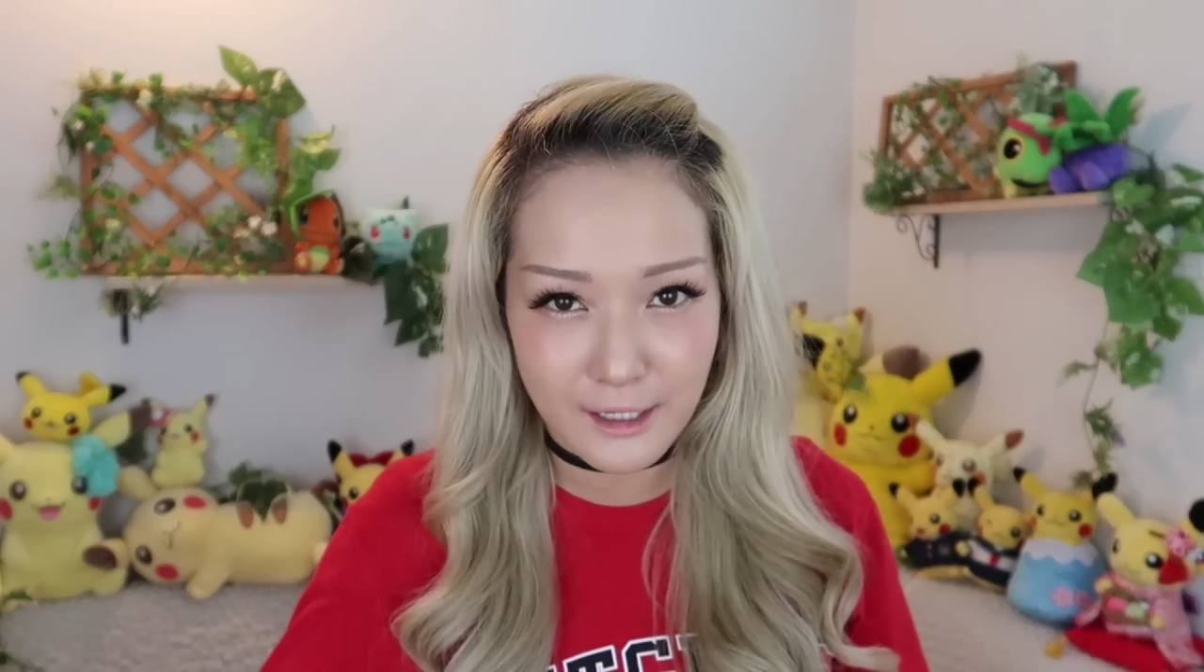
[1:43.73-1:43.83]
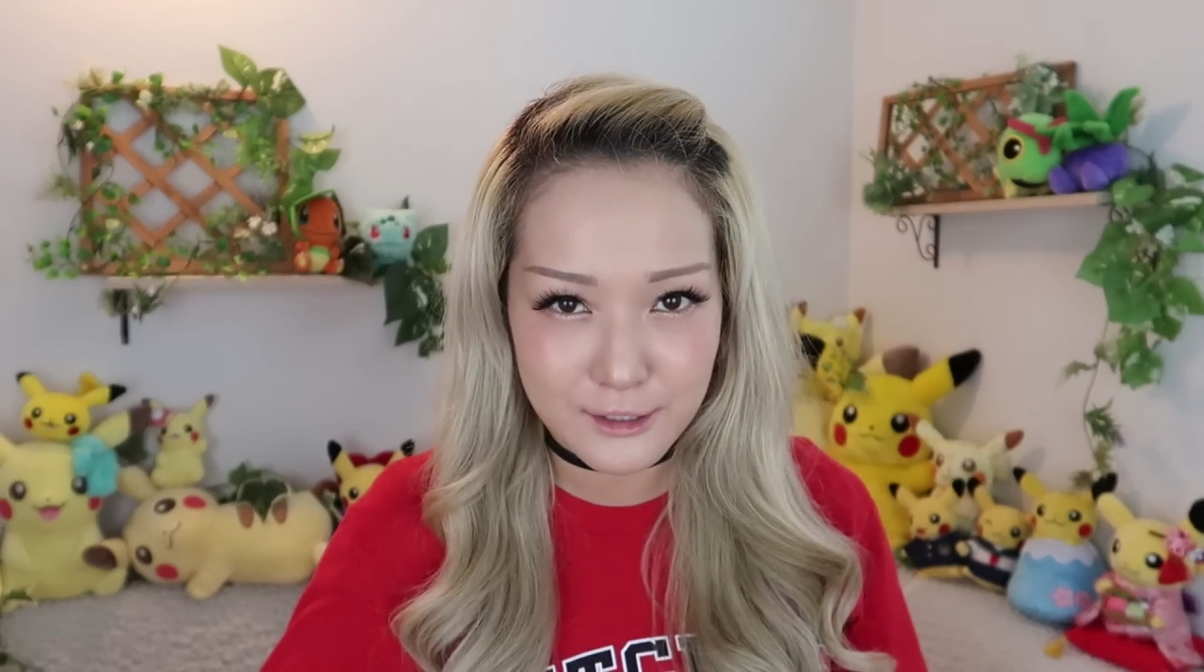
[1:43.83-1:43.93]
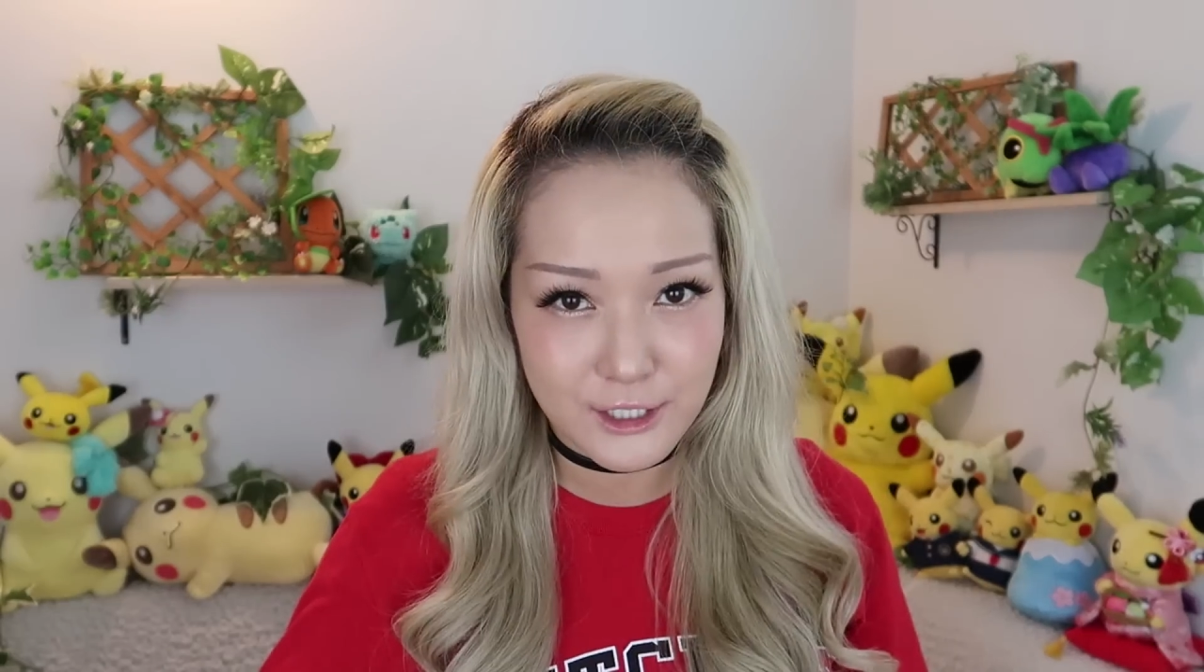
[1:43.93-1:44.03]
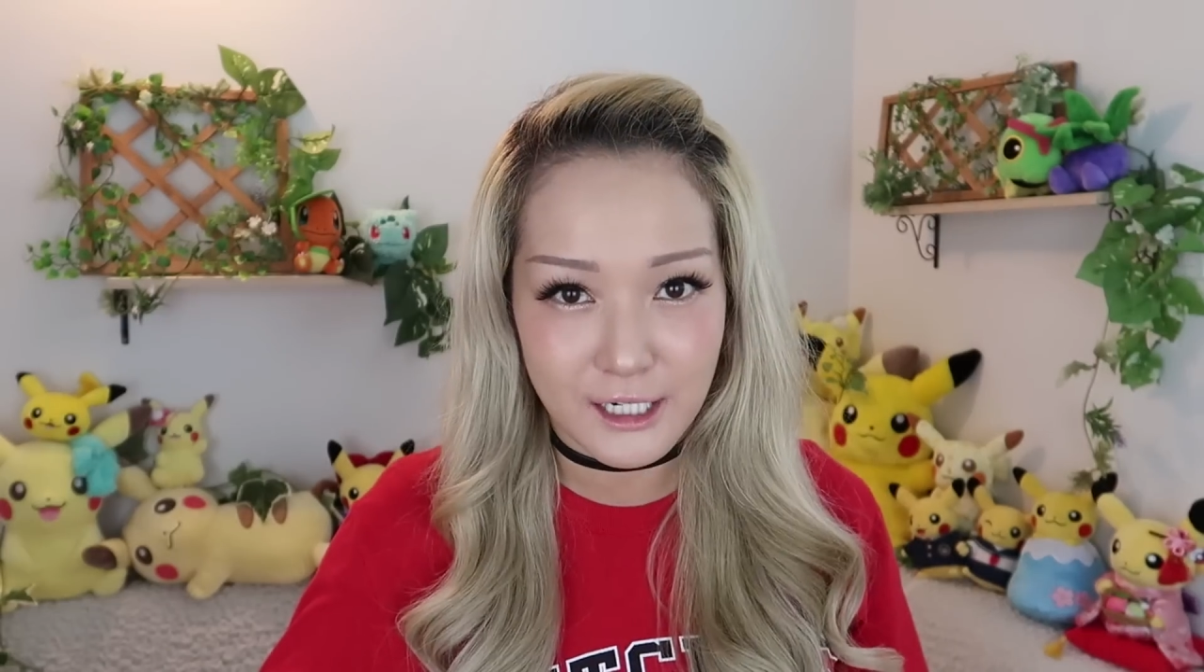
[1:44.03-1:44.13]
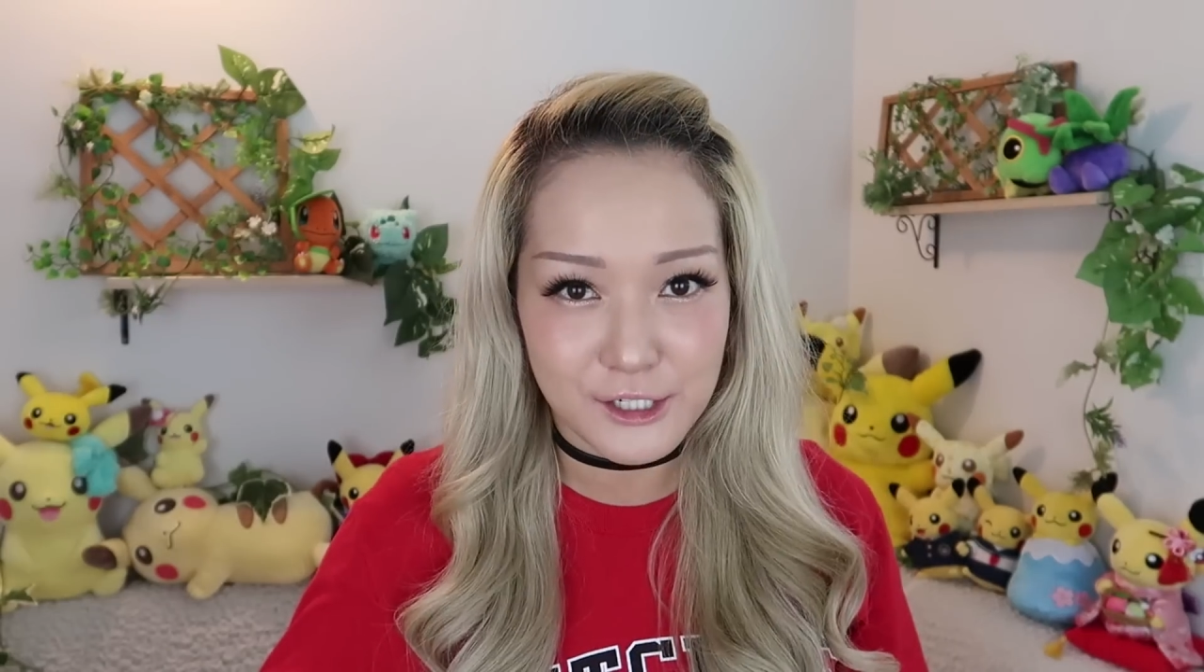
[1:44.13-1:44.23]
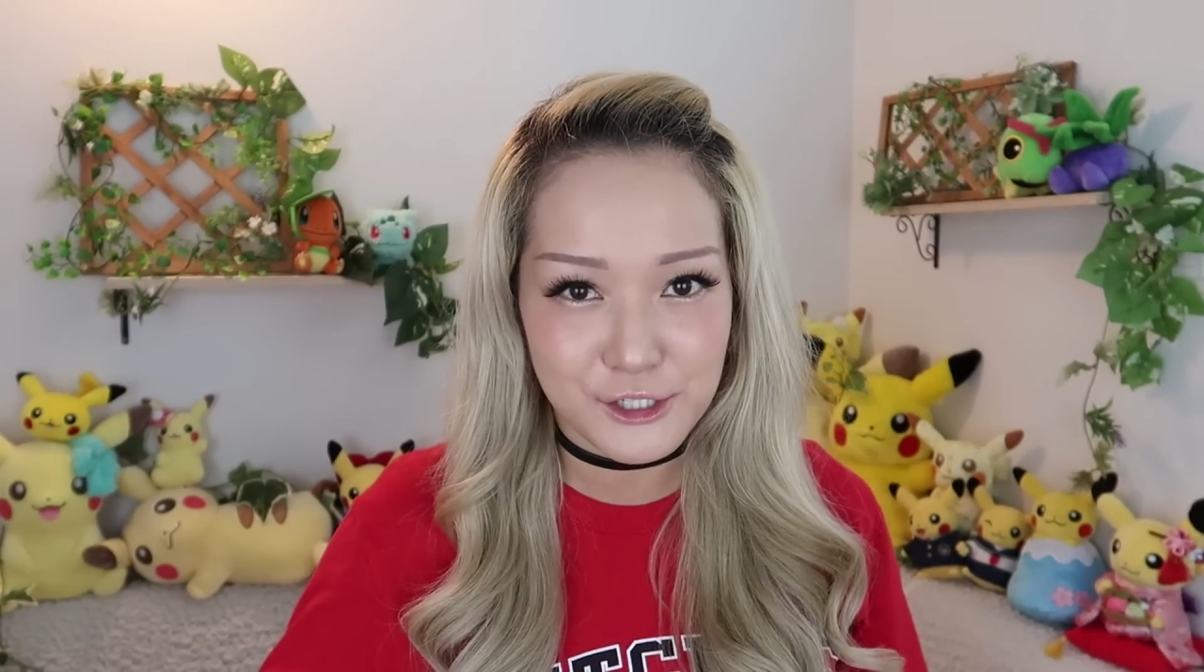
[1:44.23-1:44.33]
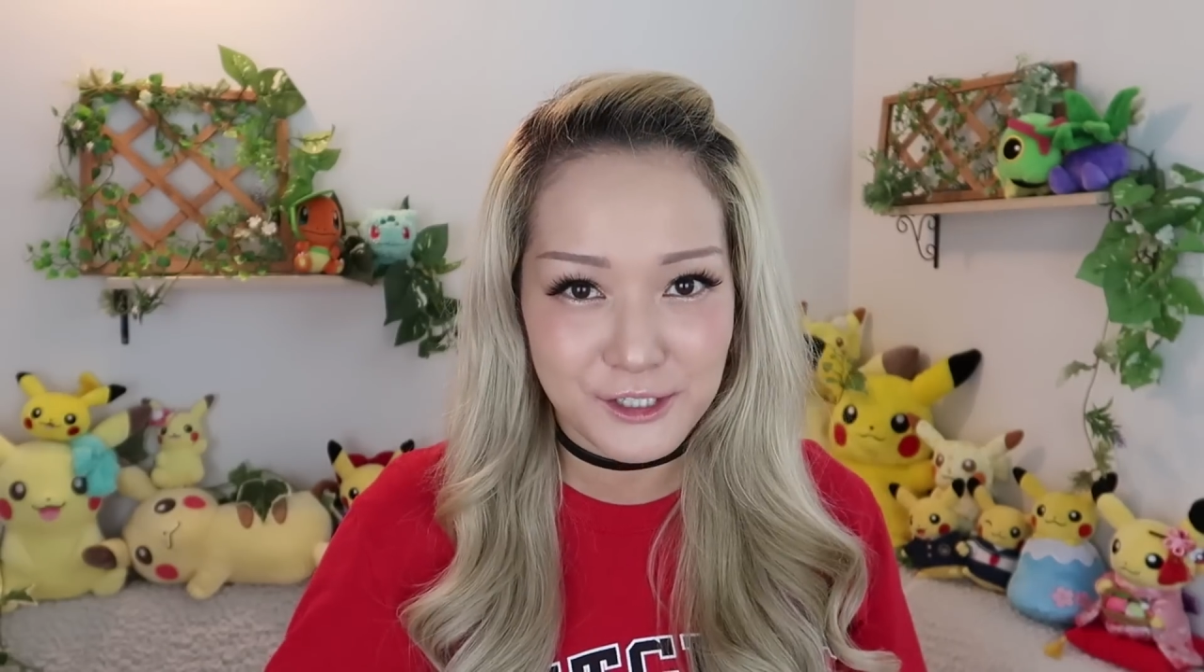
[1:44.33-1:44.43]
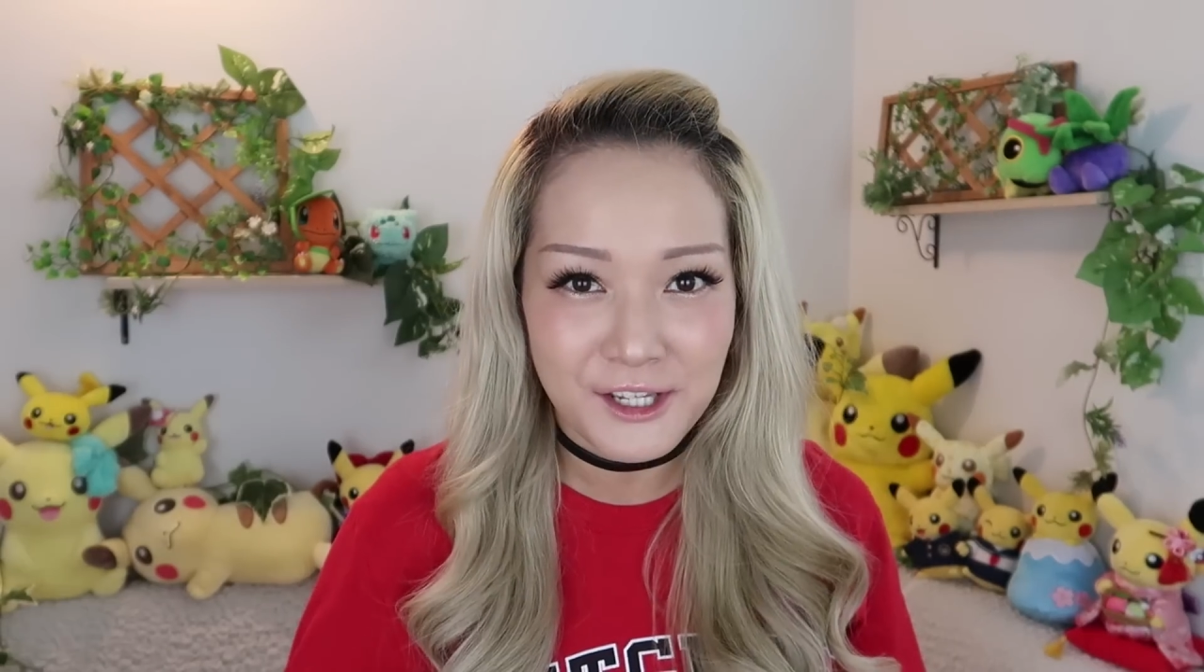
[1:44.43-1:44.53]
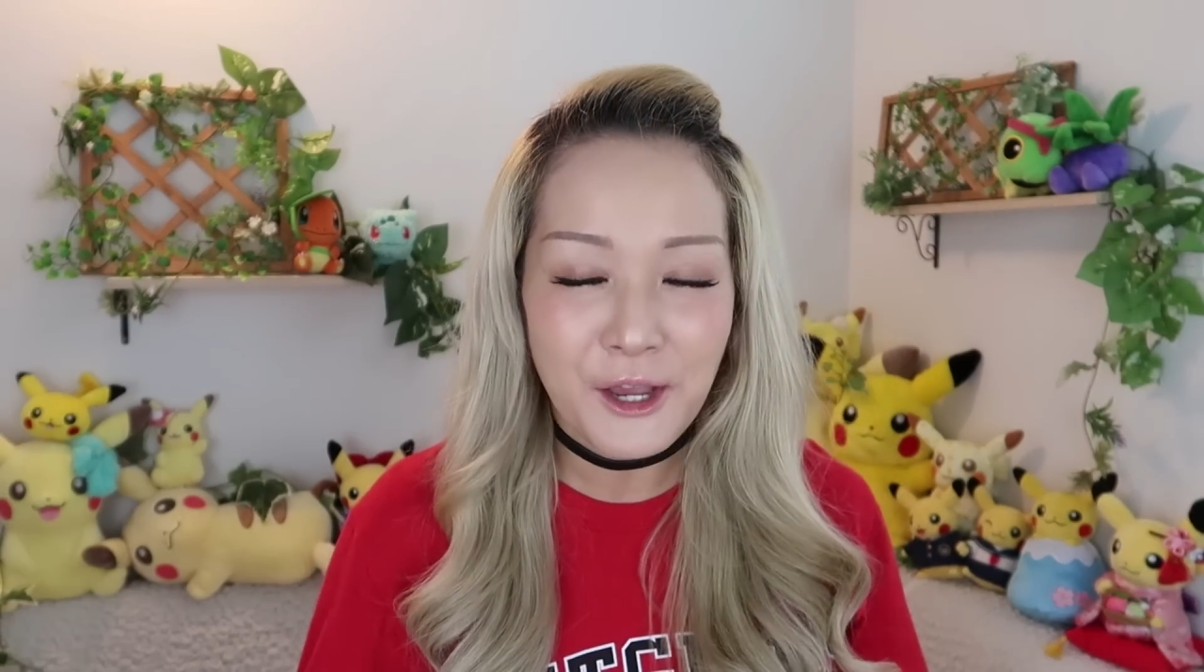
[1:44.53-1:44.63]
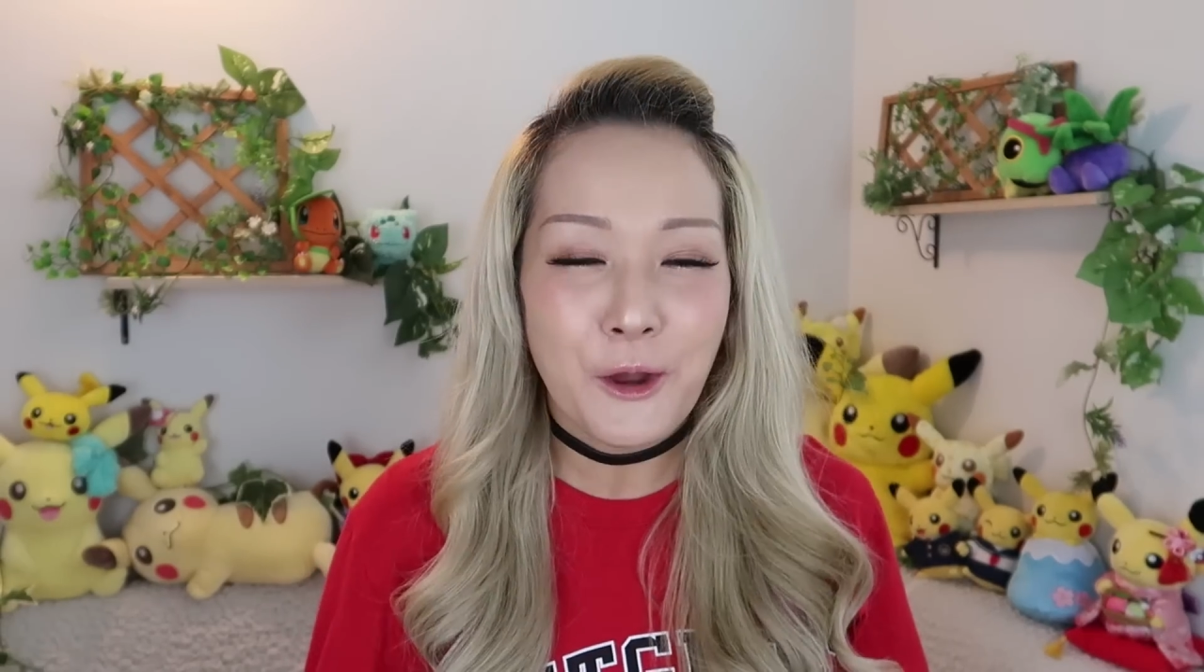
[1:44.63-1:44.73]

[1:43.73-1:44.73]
education,